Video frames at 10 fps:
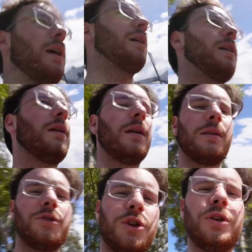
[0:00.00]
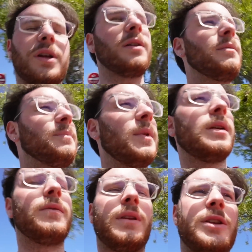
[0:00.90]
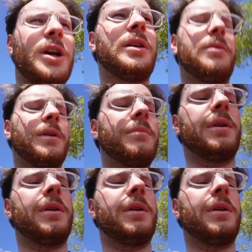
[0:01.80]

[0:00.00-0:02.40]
a tuner for the J3